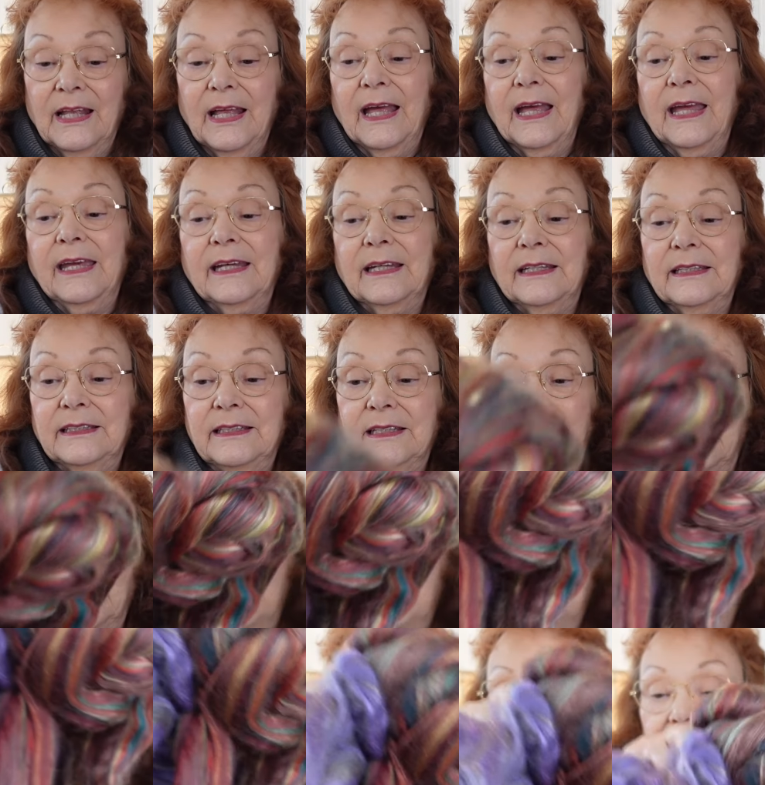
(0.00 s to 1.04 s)
And
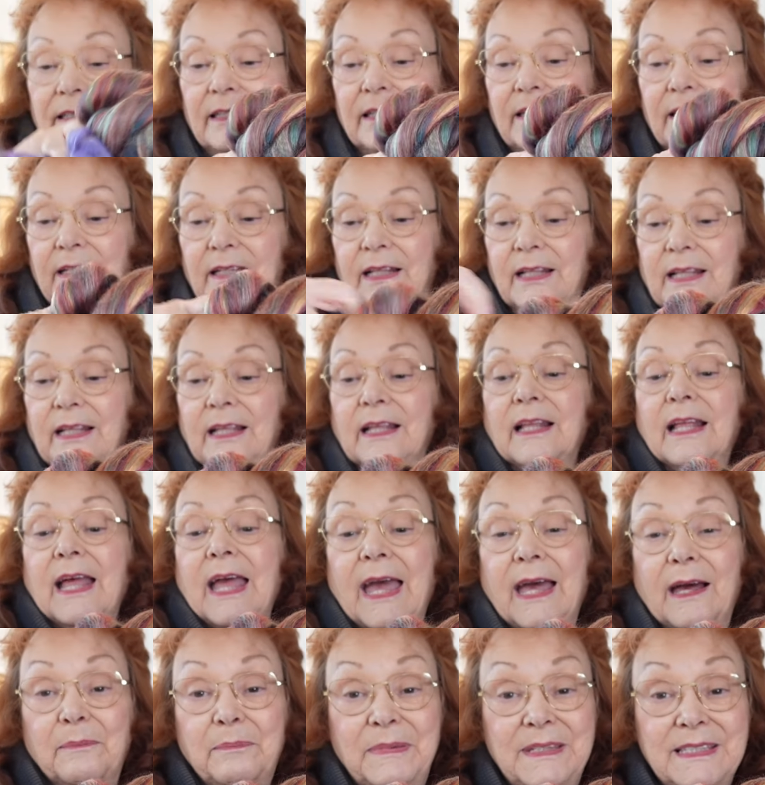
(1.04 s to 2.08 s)

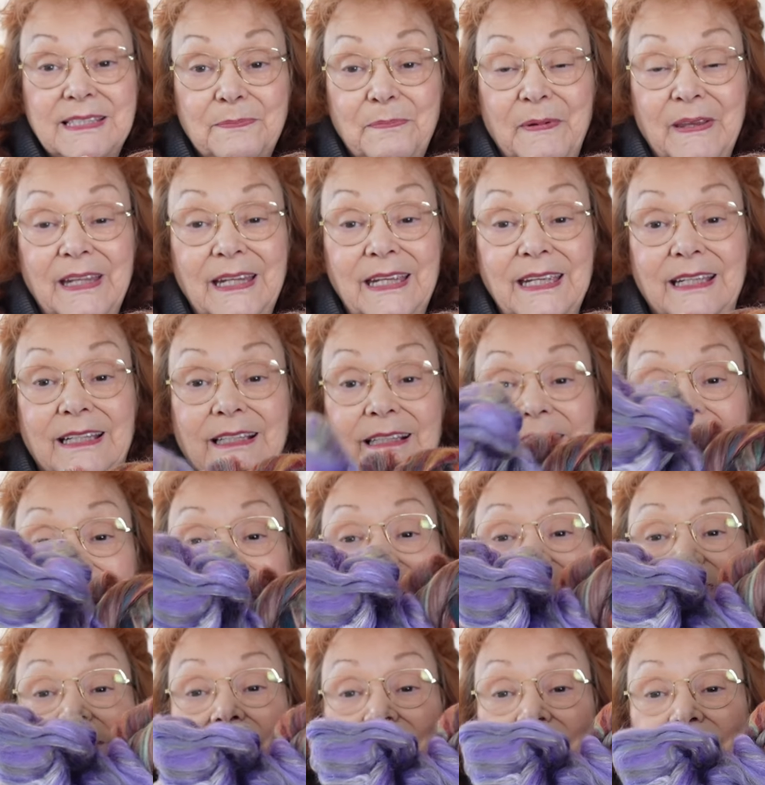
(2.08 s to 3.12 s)
Happy spinning.
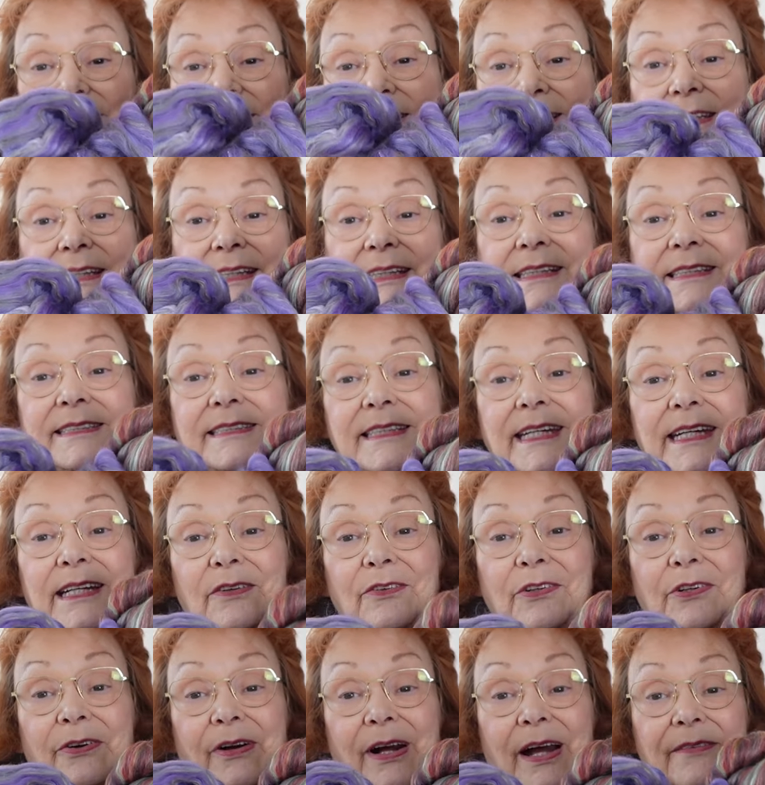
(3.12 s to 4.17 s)
This is Lena's
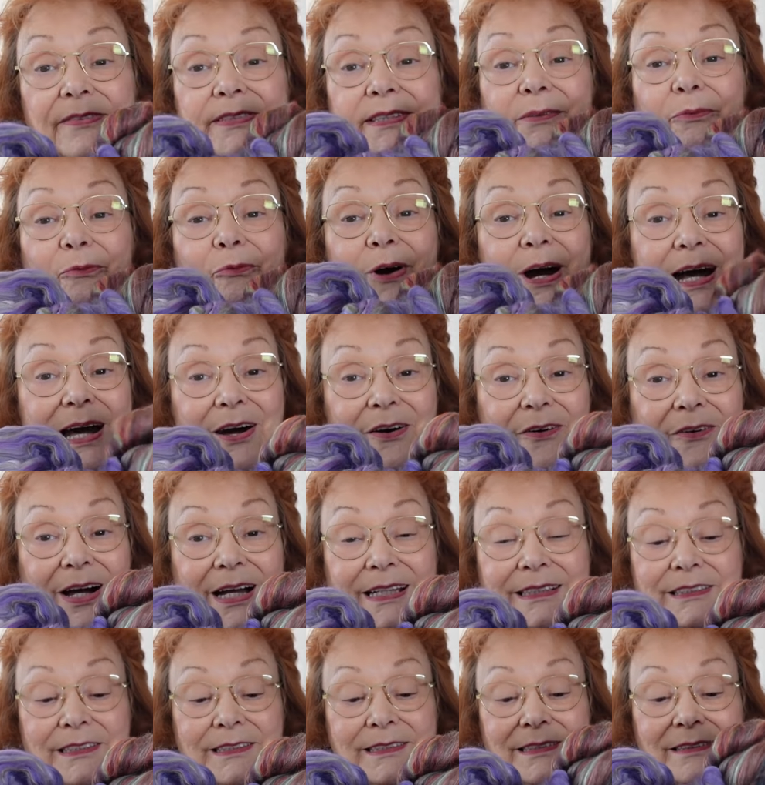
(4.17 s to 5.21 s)
Needle Crafts, and wow, I
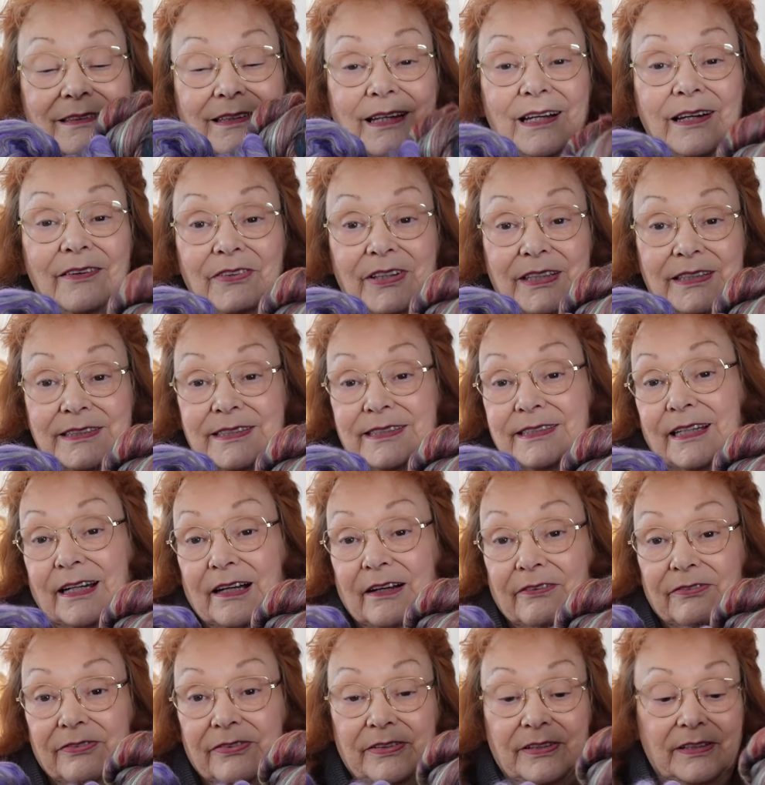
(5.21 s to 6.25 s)
just love this
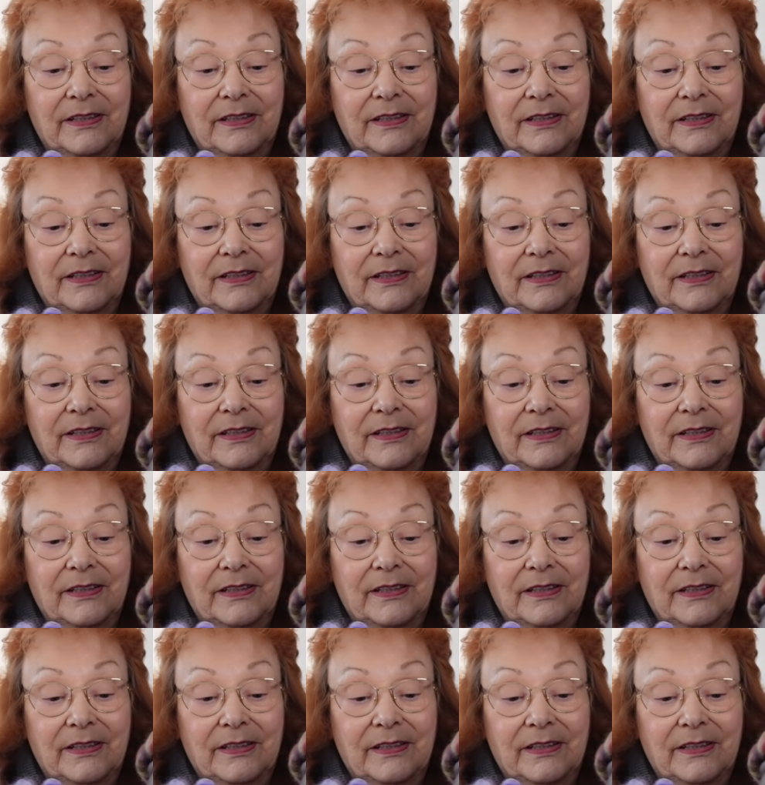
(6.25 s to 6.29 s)
stuff.